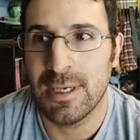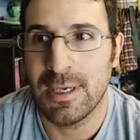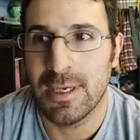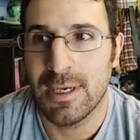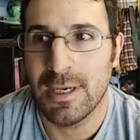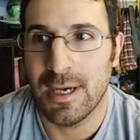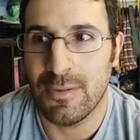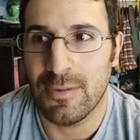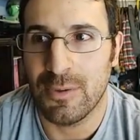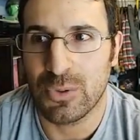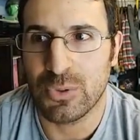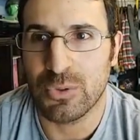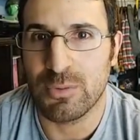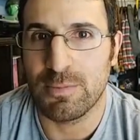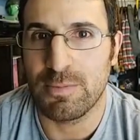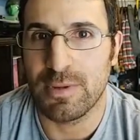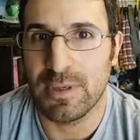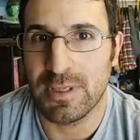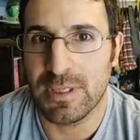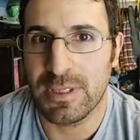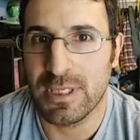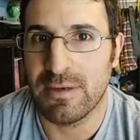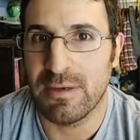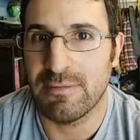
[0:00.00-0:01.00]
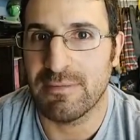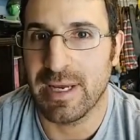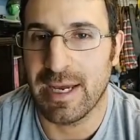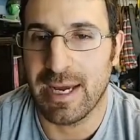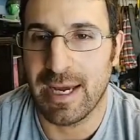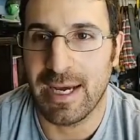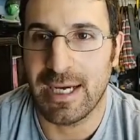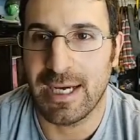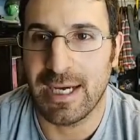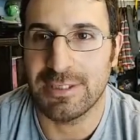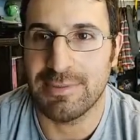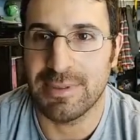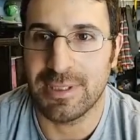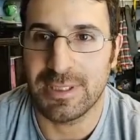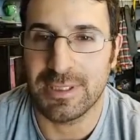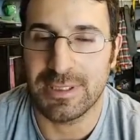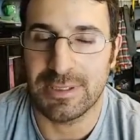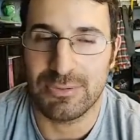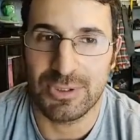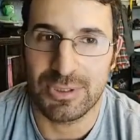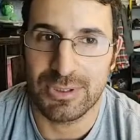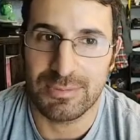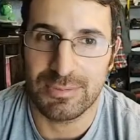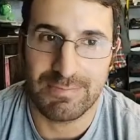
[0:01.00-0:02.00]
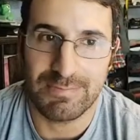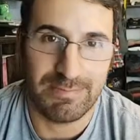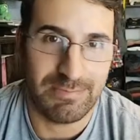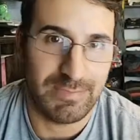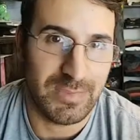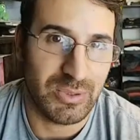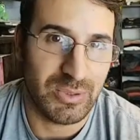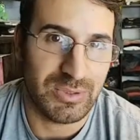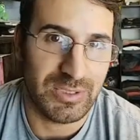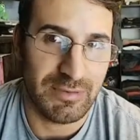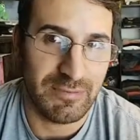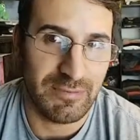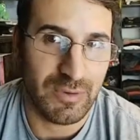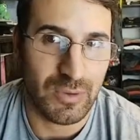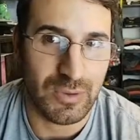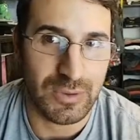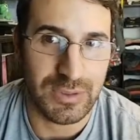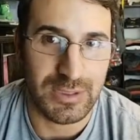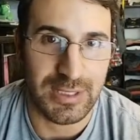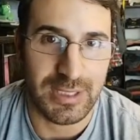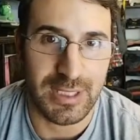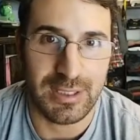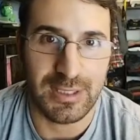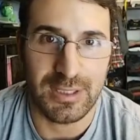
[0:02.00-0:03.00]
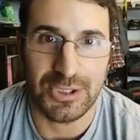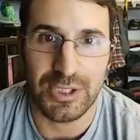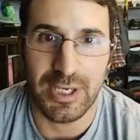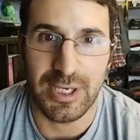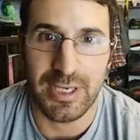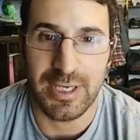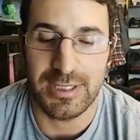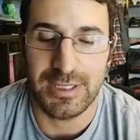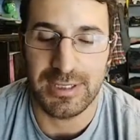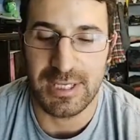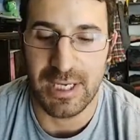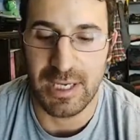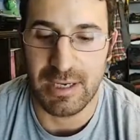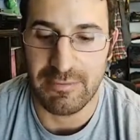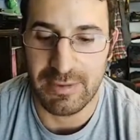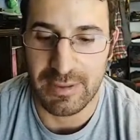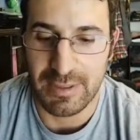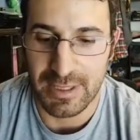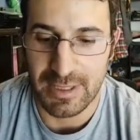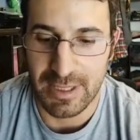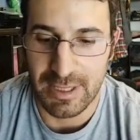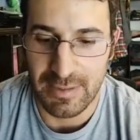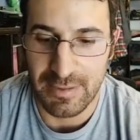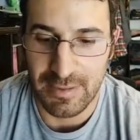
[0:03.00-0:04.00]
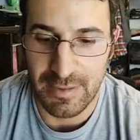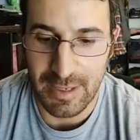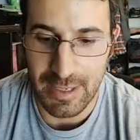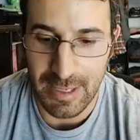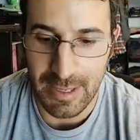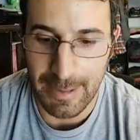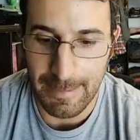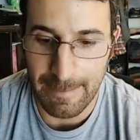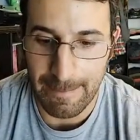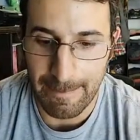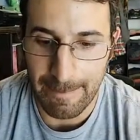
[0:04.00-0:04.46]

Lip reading: and those were pretty tough to hatch because it was difficult to get the shinies out of it. And then